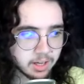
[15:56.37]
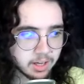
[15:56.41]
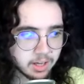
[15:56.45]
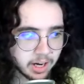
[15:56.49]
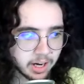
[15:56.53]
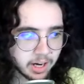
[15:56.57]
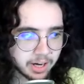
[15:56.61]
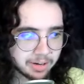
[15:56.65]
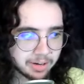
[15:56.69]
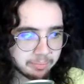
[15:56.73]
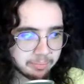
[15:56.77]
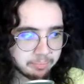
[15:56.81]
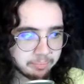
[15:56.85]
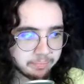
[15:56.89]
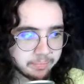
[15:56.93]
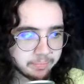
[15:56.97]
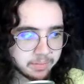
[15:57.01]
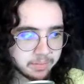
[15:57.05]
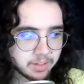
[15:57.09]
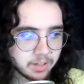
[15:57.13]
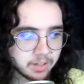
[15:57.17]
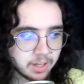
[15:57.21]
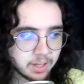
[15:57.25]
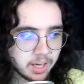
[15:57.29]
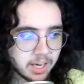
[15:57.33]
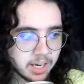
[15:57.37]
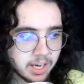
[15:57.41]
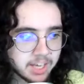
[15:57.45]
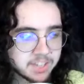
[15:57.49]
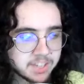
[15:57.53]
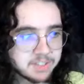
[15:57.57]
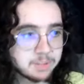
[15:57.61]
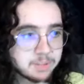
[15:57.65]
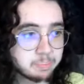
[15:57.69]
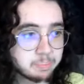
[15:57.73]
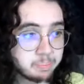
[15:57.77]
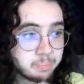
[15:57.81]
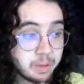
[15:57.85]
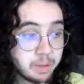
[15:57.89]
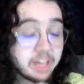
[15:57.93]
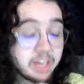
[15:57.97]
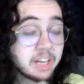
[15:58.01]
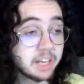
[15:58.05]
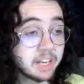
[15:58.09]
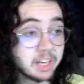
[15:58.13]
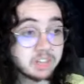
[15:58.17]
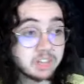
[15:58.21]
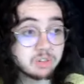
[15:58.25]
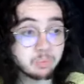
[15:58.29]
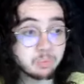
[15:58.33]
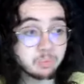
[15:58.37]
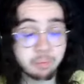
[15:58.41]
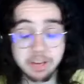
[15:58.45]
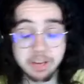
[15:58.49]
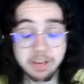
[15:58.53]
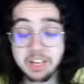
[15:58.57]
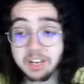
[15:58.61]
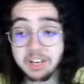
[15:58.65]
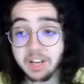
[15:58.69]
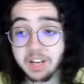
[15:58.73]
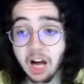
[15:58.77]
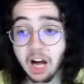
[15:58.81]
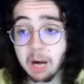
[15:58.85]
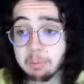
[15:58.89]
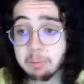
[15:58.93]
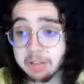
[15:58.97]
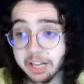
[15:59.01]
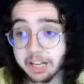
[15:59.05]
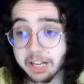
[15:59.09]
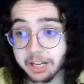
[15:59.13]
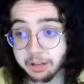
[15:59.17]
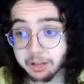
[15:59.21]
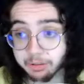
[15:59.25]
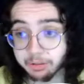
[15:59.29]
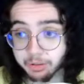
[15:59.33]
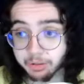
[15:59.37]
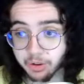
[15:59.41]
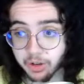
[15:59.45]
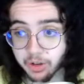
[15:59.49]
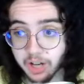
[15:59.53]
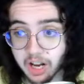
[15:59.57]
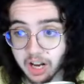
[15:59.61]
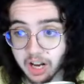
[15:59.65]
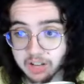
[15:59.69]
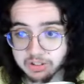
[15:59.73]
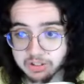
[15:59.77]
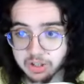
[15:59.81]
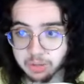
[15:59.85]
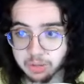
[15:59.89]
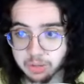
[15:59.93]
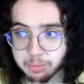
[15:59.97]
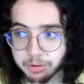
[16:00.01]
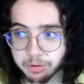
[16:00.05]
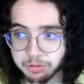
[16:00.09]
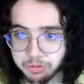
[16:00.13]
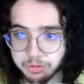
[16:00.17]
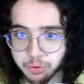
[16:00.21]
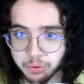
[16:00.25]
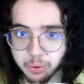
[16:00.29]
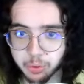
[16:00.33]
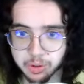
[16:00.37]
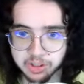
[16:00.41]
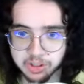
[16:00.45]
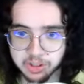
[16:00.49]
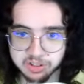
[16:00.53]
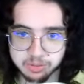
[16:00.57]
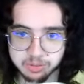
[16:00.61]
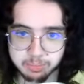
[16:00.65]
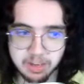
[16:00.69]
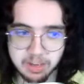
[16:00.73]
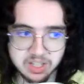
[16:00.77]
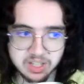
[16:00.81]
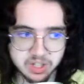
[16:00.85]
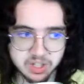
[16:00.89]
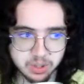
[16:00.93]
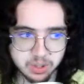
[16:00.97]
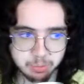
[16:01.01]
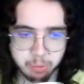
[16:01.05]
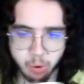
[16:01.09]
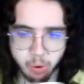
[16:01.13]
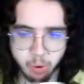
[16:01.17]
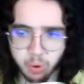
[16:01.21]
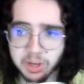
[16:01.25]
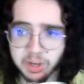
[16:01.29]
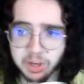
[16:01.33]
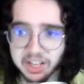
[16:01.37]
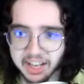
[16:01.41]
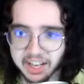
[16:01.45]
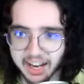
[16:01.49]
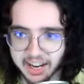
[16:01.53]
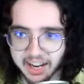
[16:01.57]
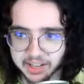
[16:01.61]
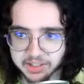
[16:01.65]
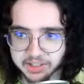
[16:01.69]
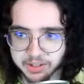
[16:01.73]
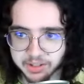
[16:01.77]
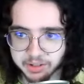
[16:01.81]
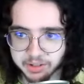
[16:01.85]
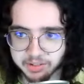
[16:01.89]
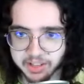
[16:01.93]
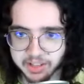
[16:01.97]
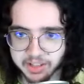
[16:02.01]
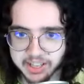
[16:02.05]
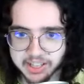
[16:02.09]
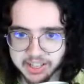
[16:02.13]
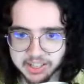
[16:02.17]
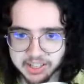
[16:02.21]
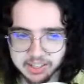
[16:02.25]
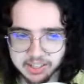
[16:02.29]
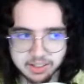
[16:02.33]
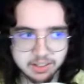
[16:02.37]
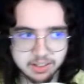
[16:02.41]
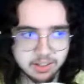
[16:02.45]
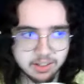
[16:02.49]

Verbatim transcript: Um, Beautiful he's been he's been nominated for an Oscar before, best supporting actor, right?